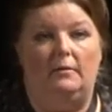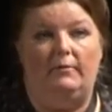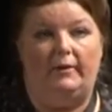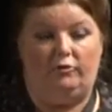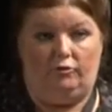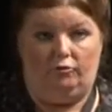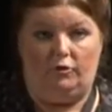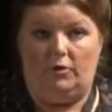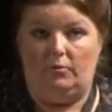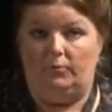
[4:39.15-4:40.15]
infection
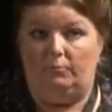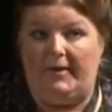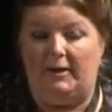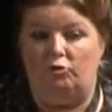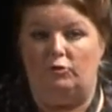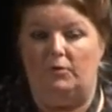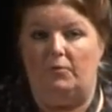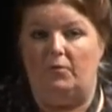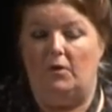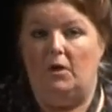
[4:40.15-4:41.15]
control,
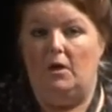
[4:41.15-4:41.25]
matrons.